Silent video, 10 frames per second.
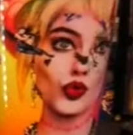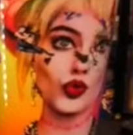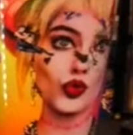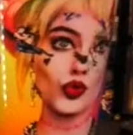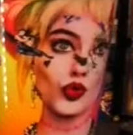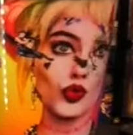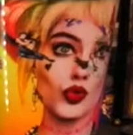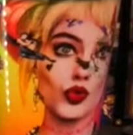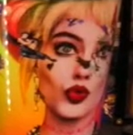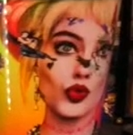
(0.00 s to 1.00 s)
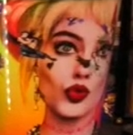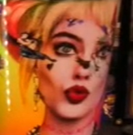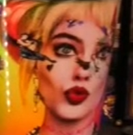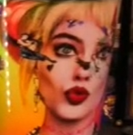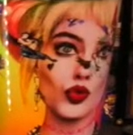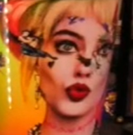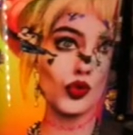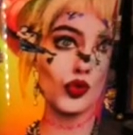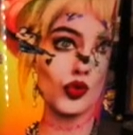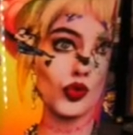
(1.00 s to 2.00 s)

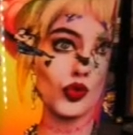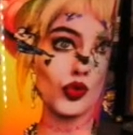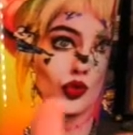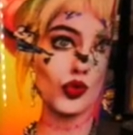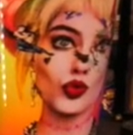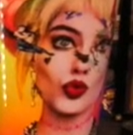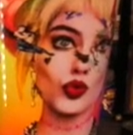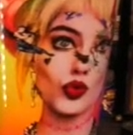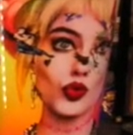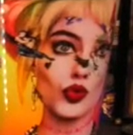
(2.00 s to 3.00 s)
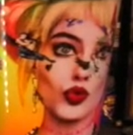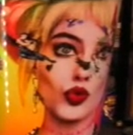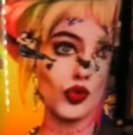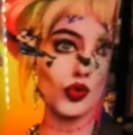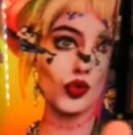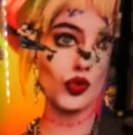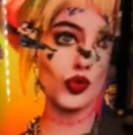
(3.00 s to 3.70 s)
The person shown says nothing.